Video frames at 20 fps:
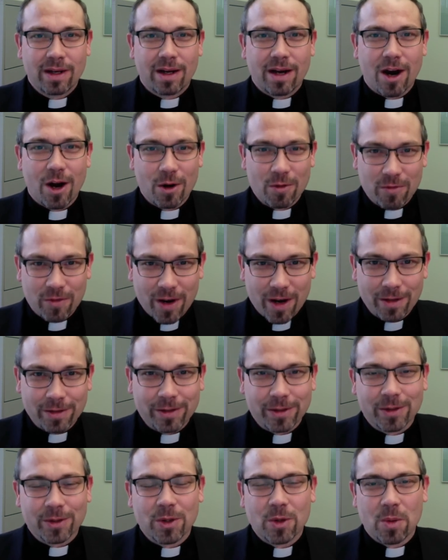Our
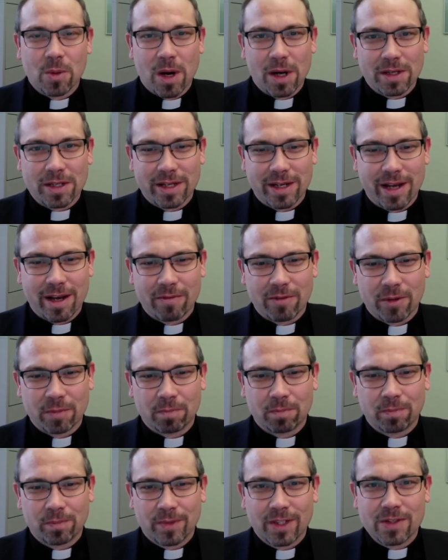Father who art in heaven.
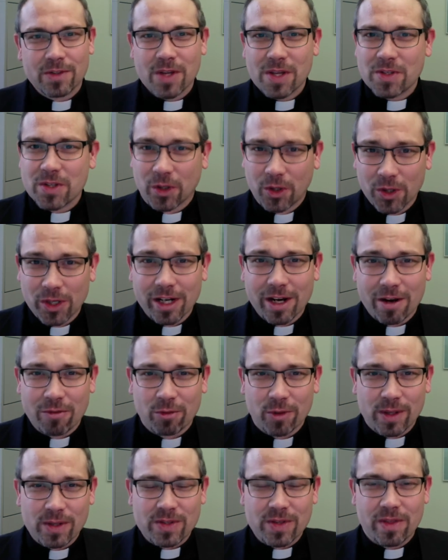So that's a good enough
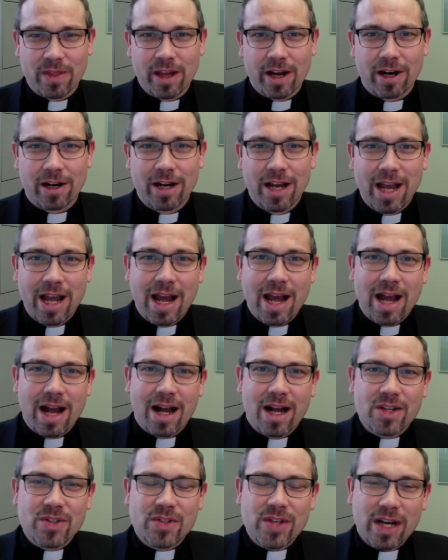reason there.
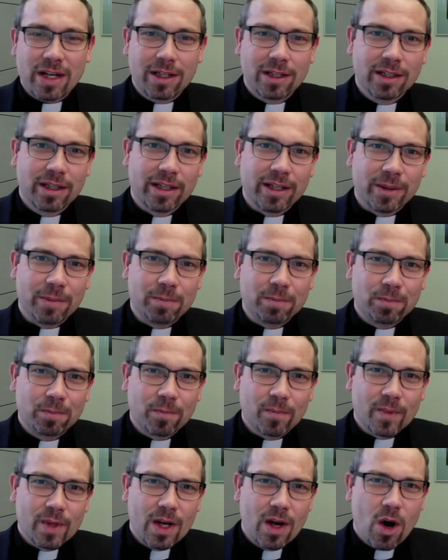Secondly,
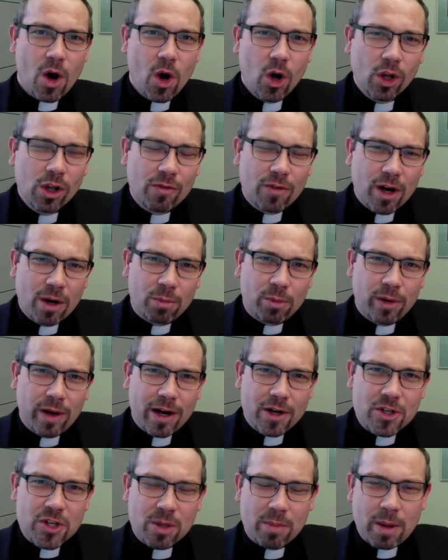all of our
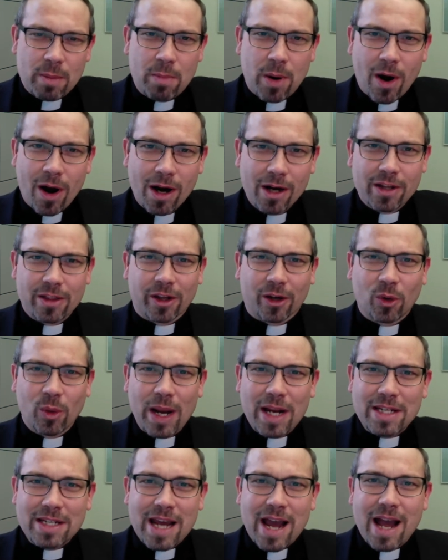prayers should be part of the
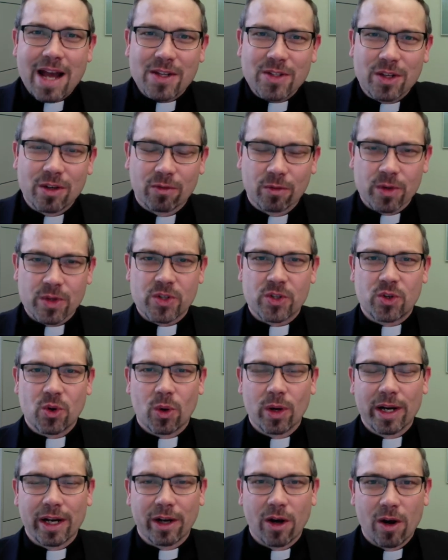great task of
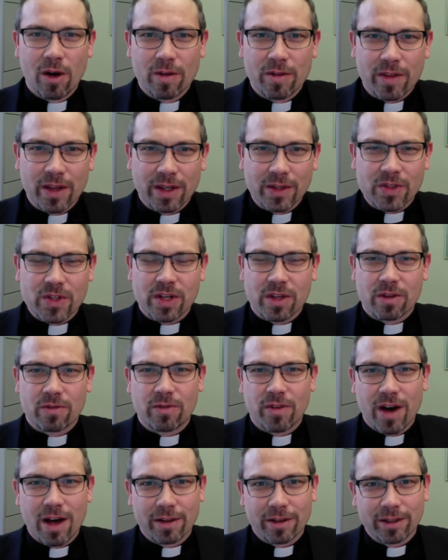restoring all things to the
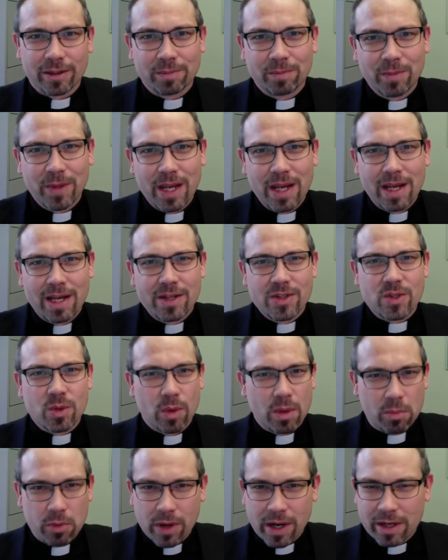Father. So
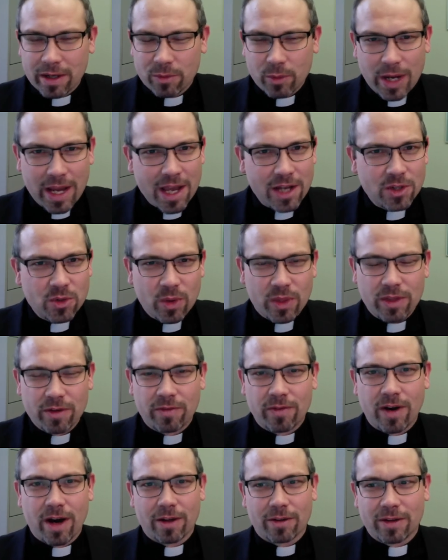we end with the
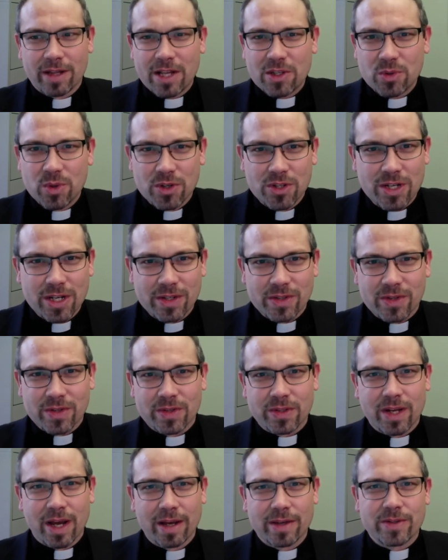Father. That's what Jesus
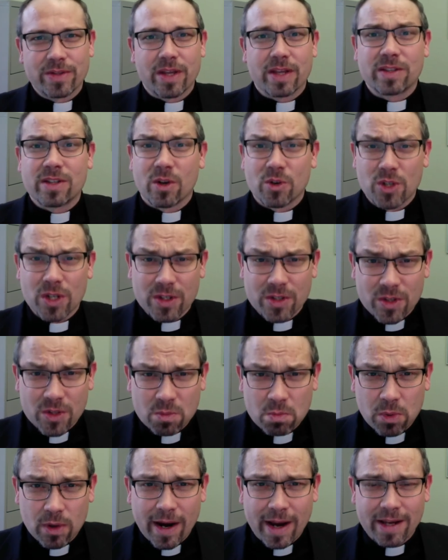does. That's how Jesus
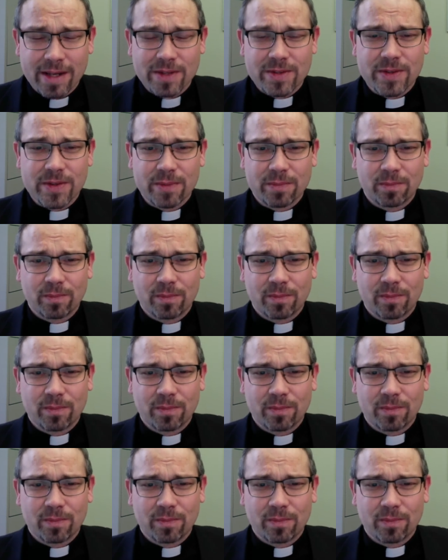prays.